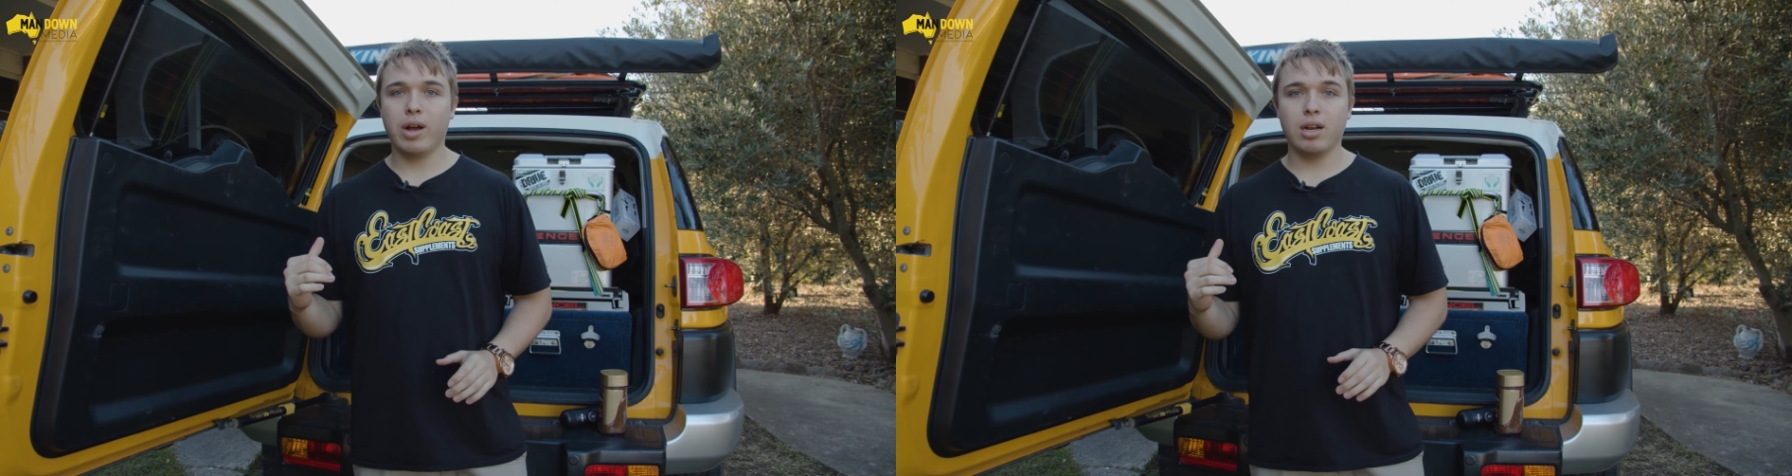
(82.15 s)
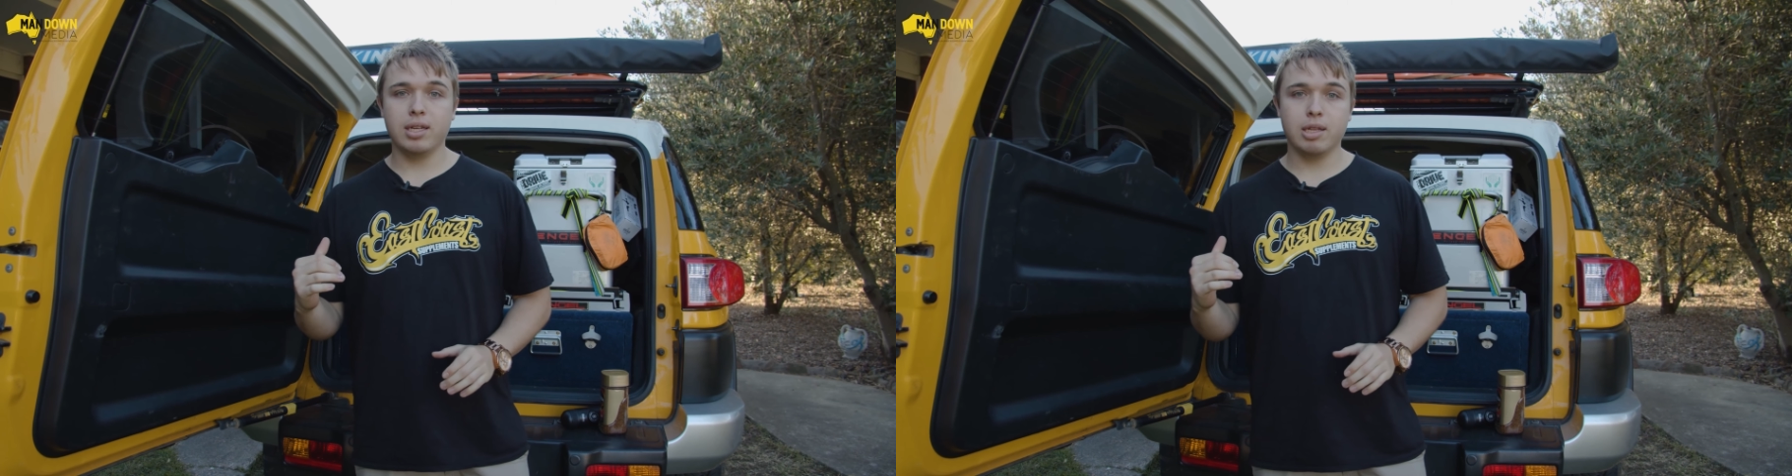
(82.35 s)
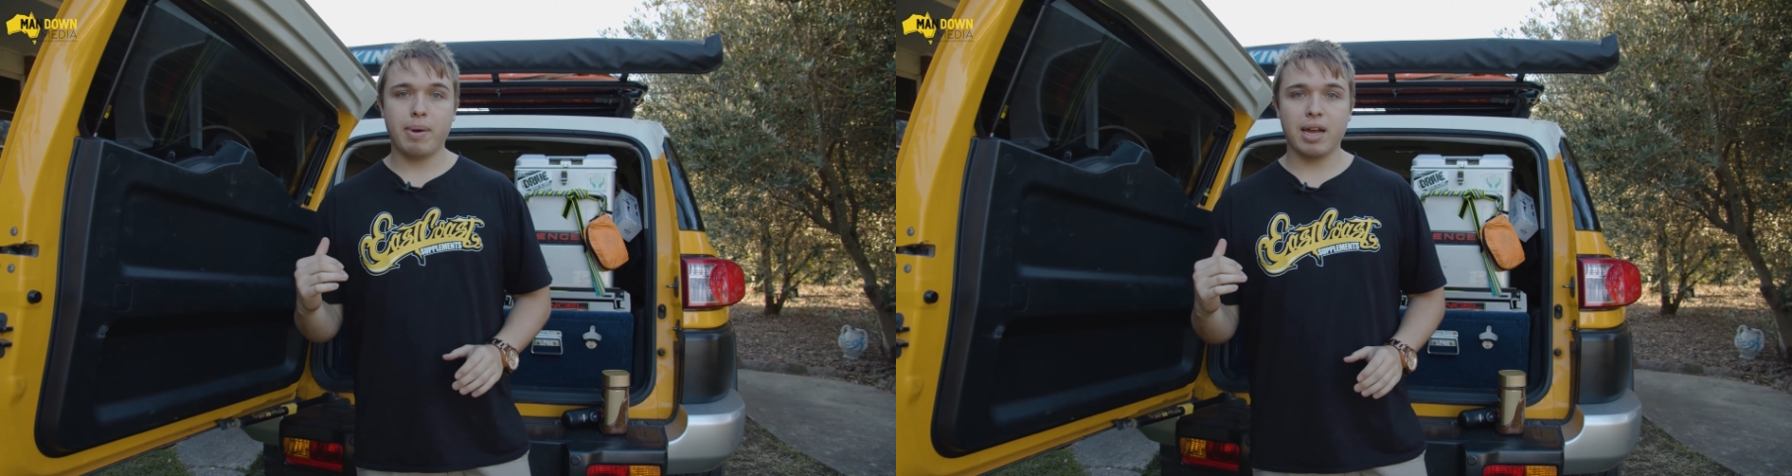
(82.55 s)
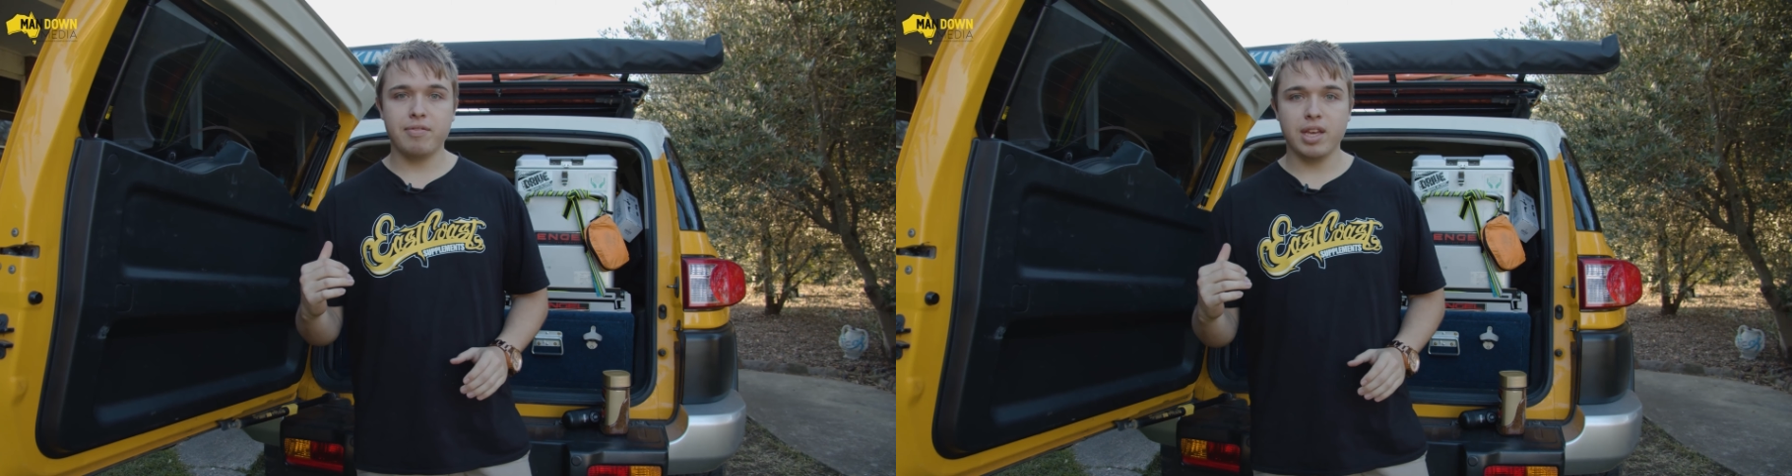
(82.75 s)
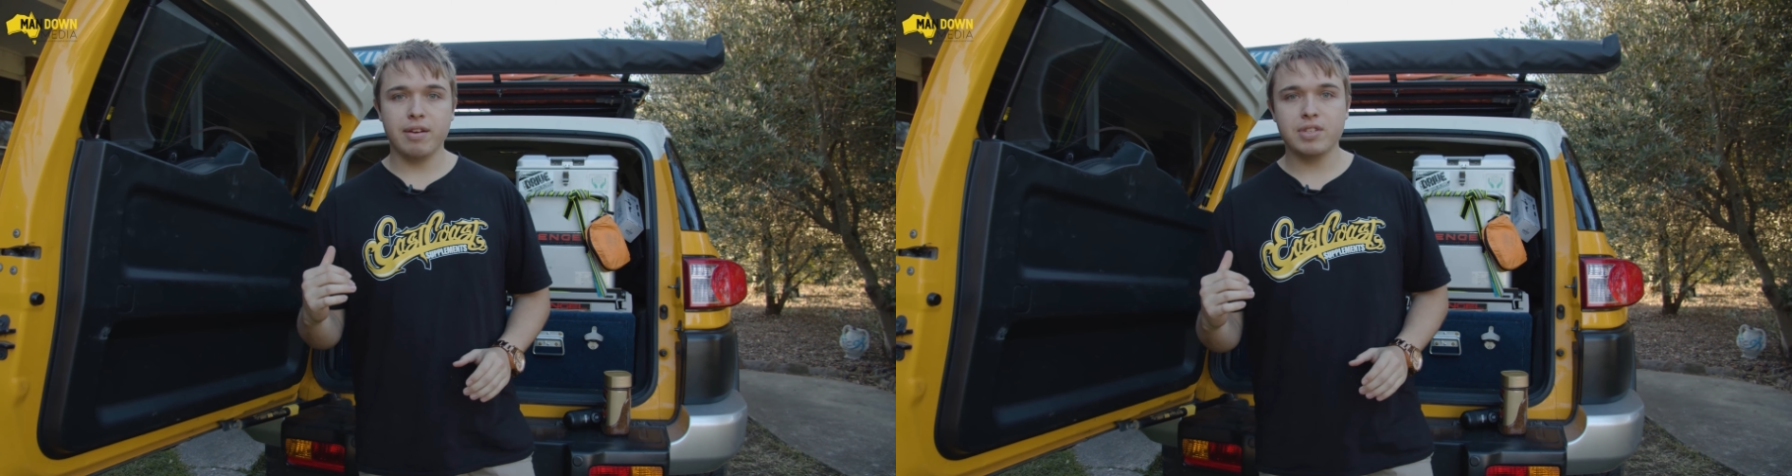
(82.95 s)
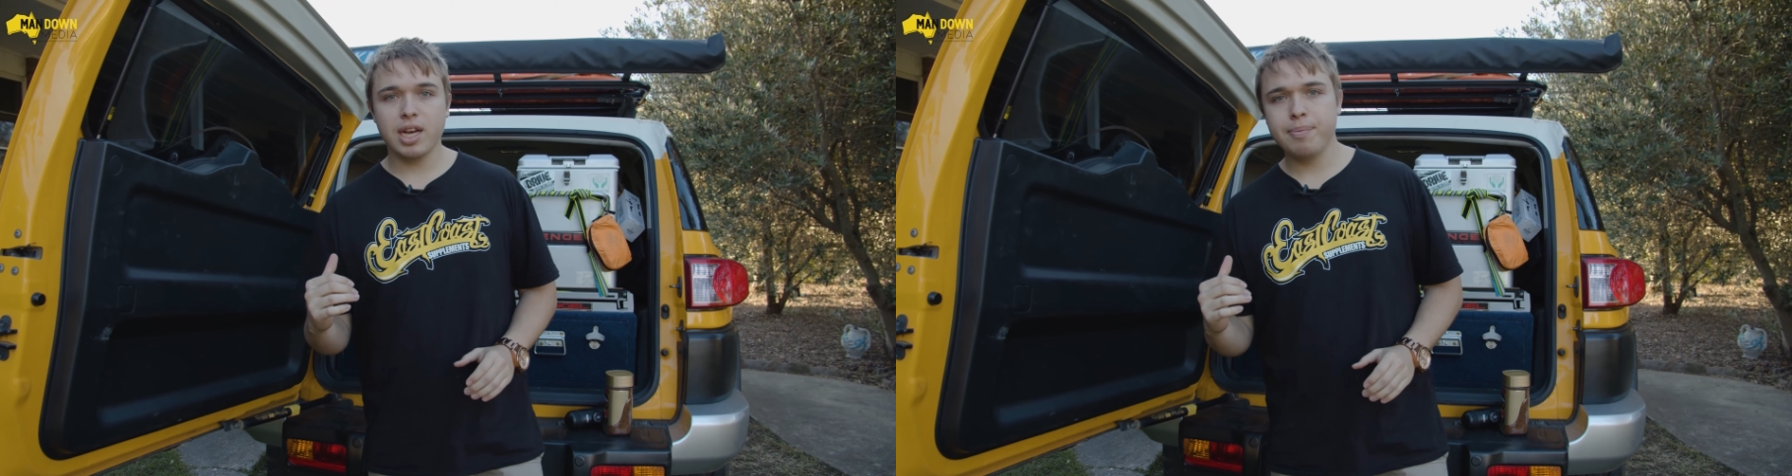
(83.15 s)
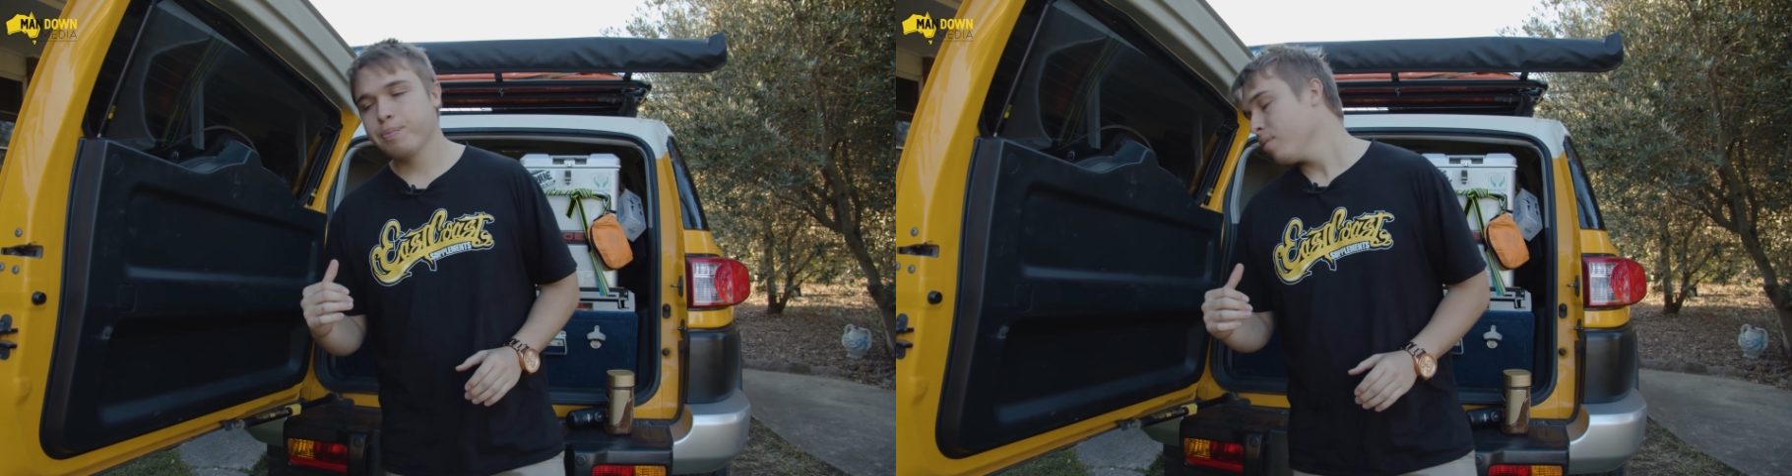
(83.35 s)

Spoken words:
well in the back of the FJ.